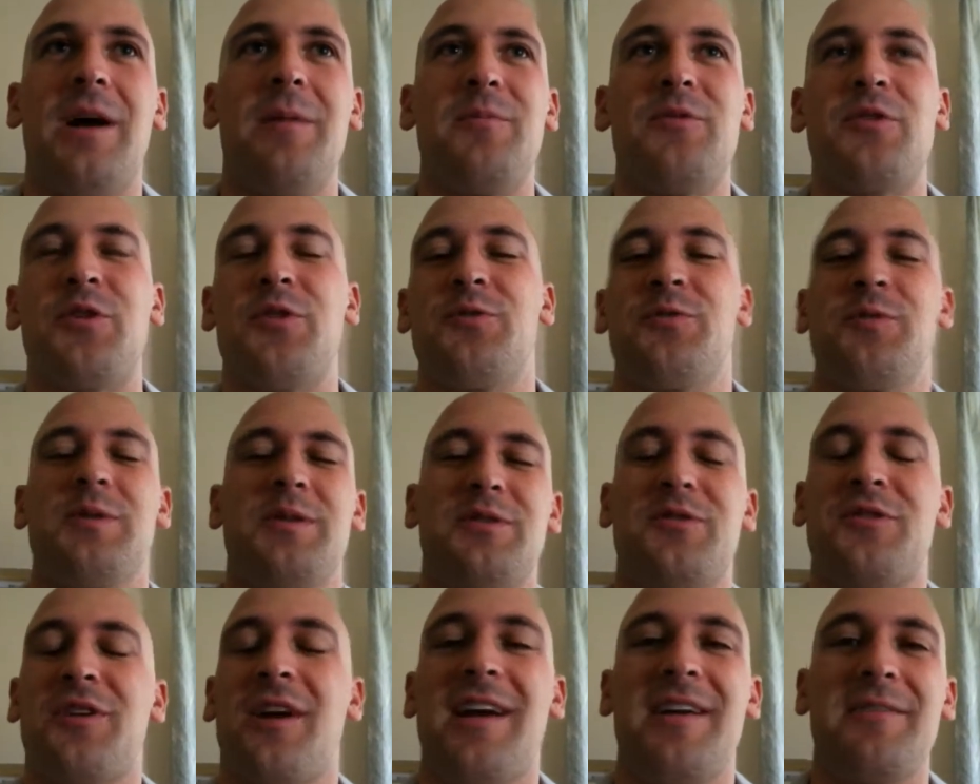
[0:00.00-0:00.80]
So we
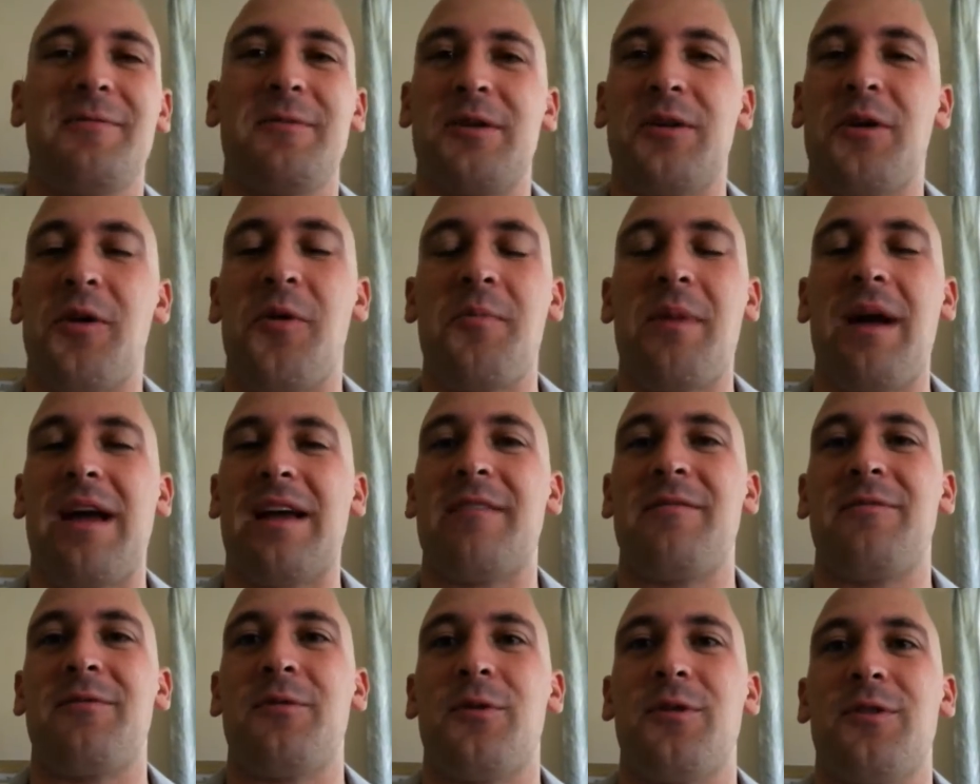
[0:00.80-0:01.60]
were going
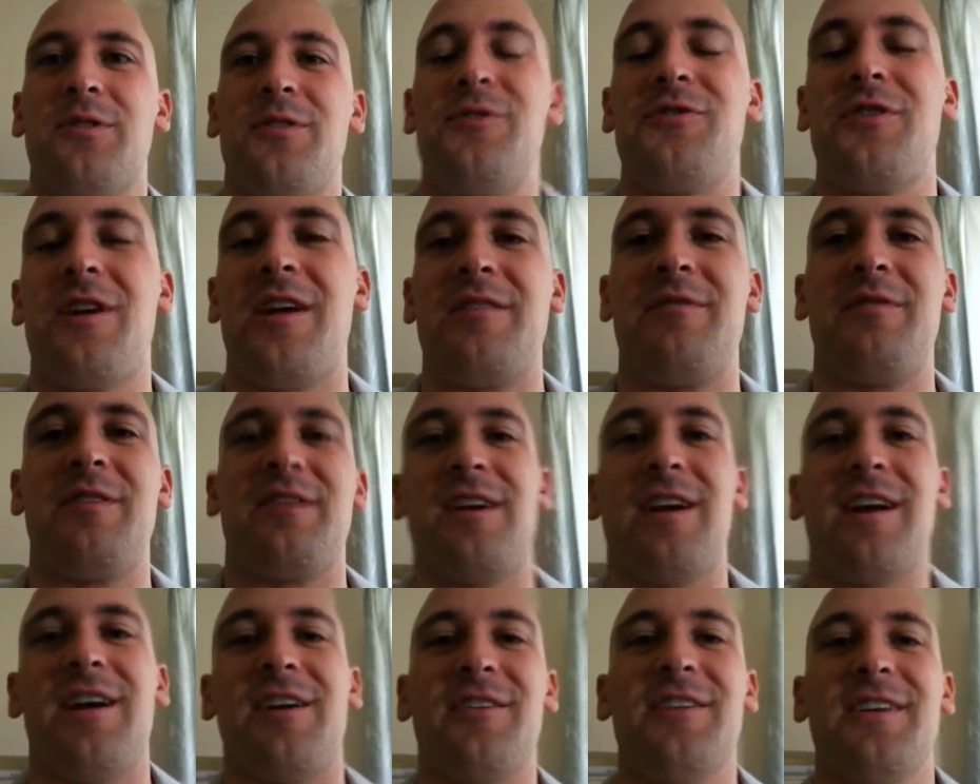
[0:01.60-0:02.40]
back and forth and trying to
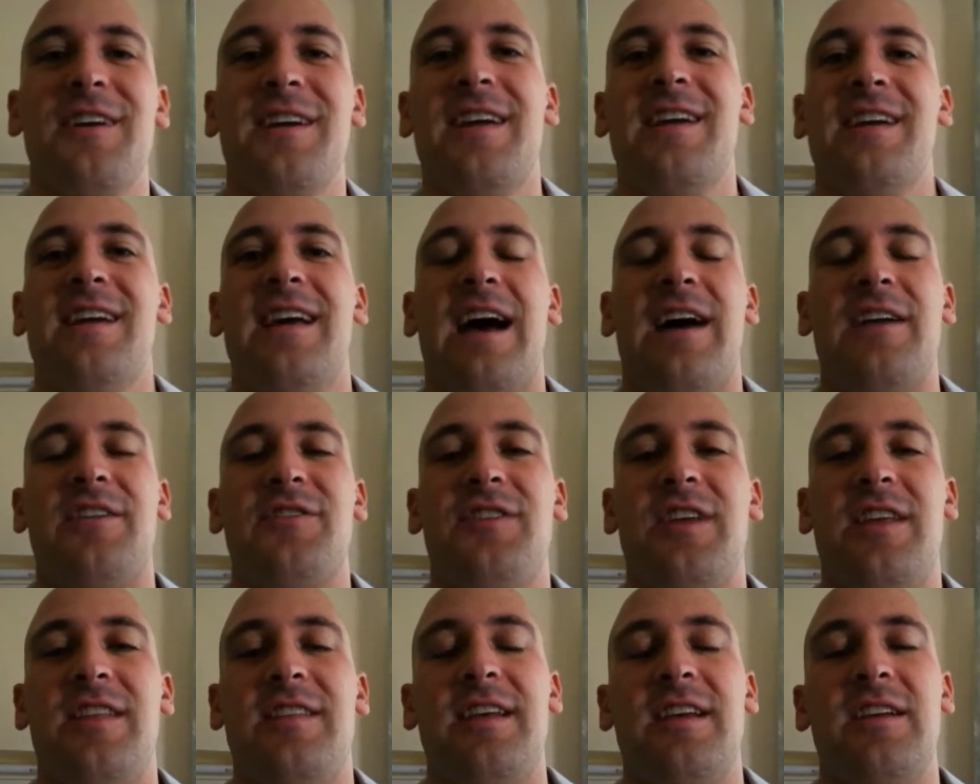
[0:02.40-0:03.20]
figure out how to
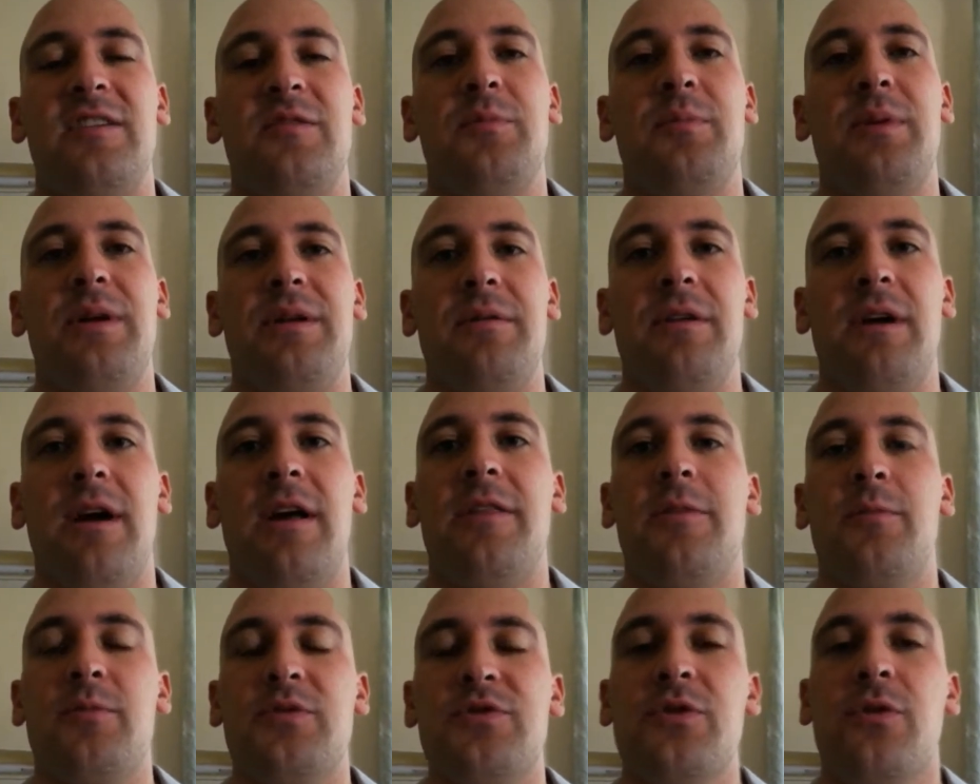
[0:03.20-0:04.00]
say things. But
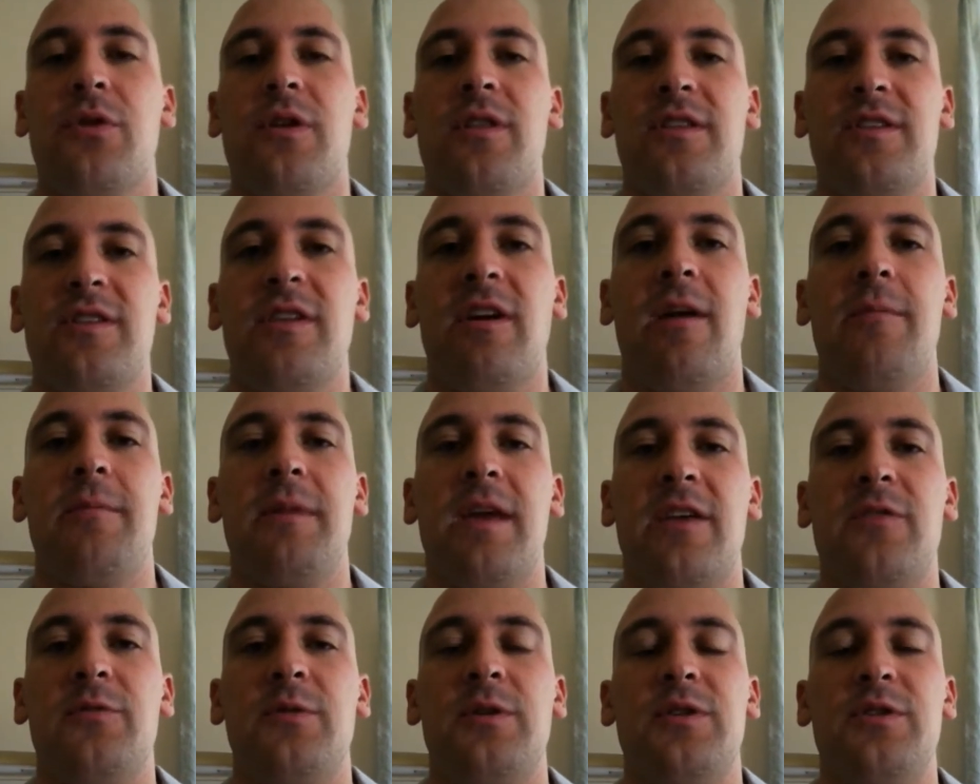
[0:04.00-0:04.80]
the majority of the time,
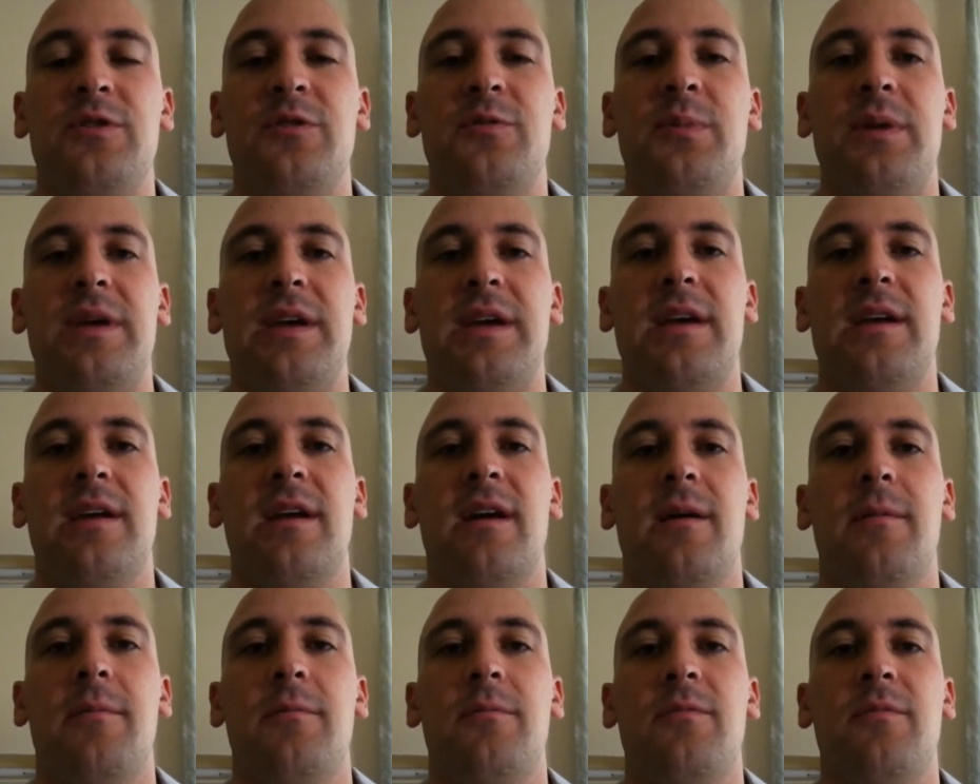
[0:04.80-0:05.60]
yes, we do speak
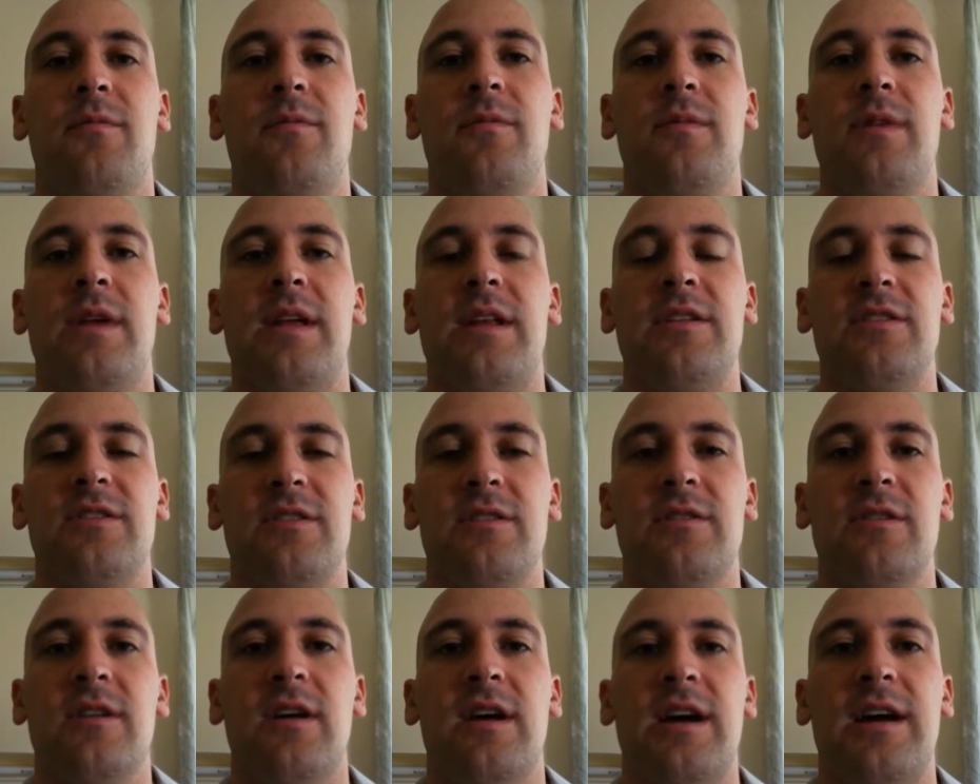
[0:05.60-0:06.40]

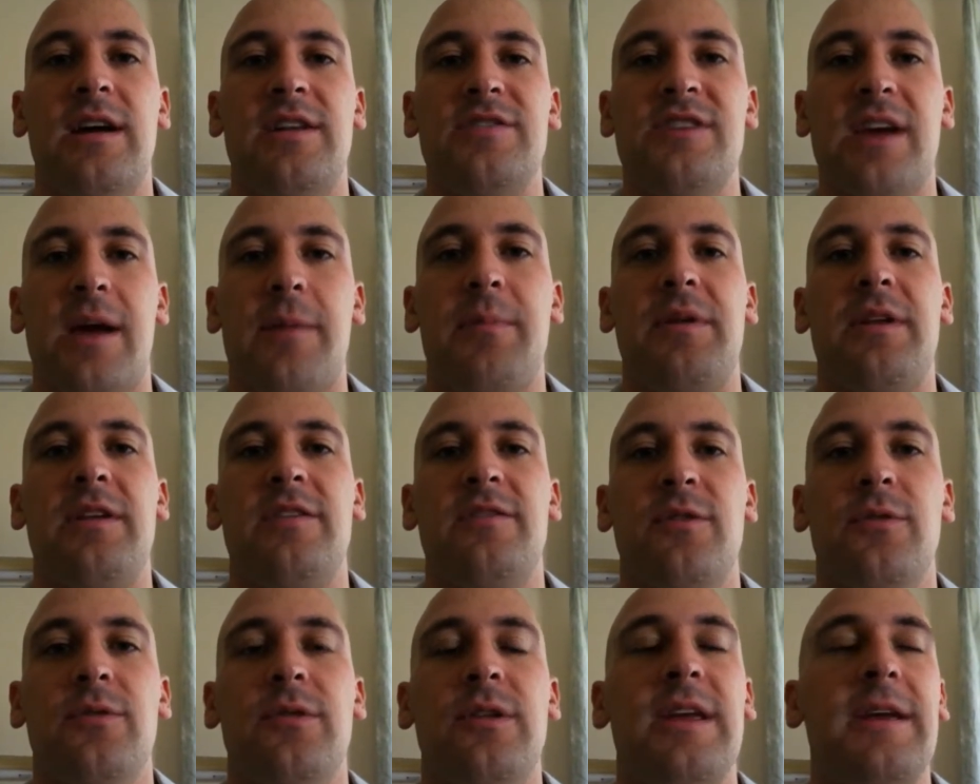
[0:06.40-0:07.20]
in
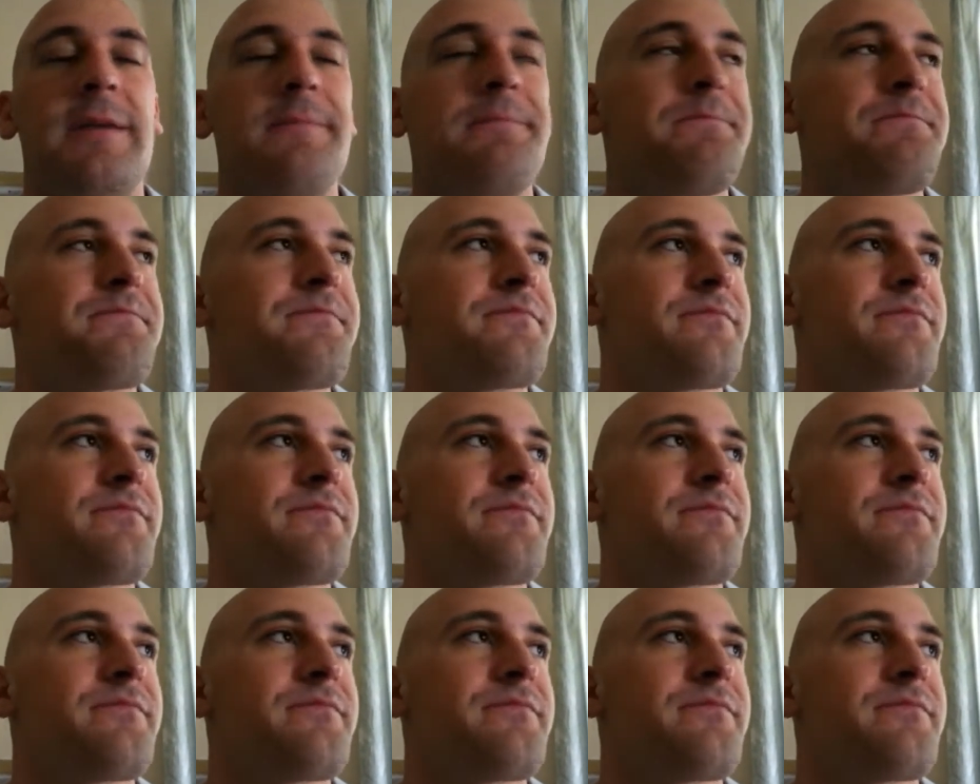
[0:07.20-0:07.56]
Japanese only.